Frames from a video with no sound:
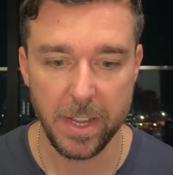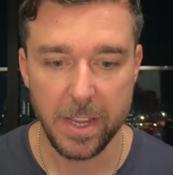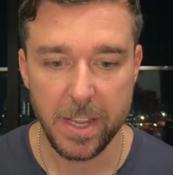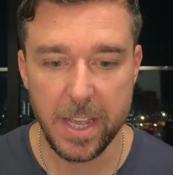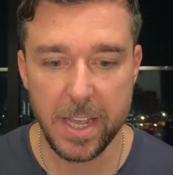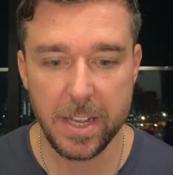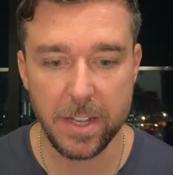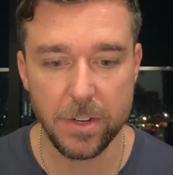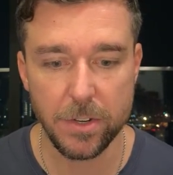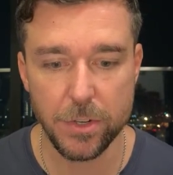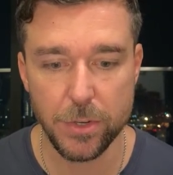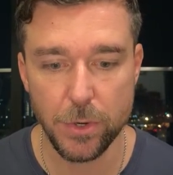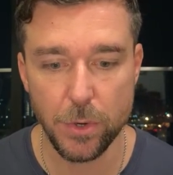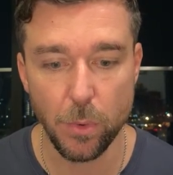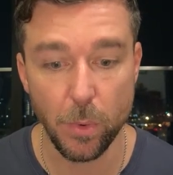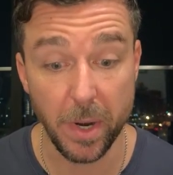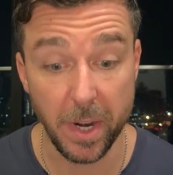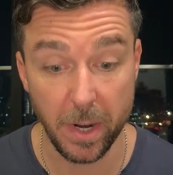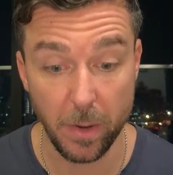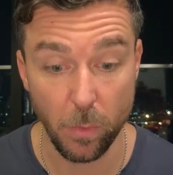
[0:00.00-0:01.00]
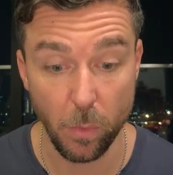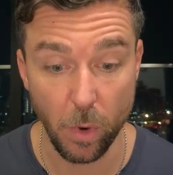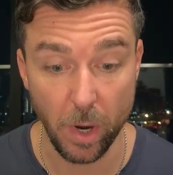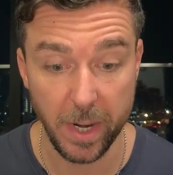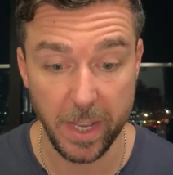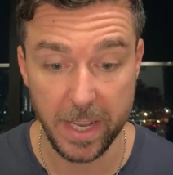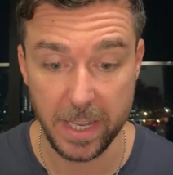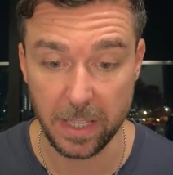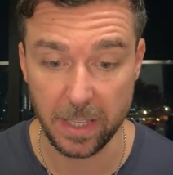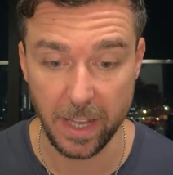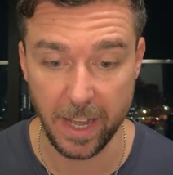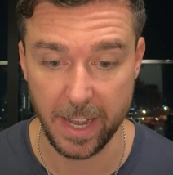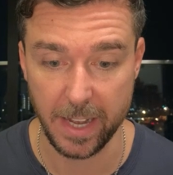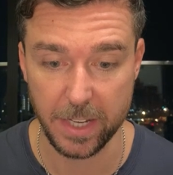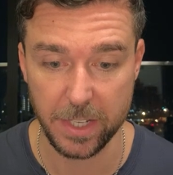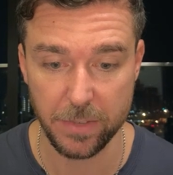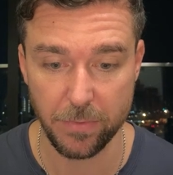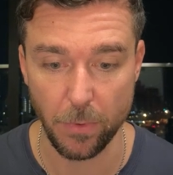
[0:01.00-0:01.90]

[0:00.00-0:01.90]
He can do what he likes,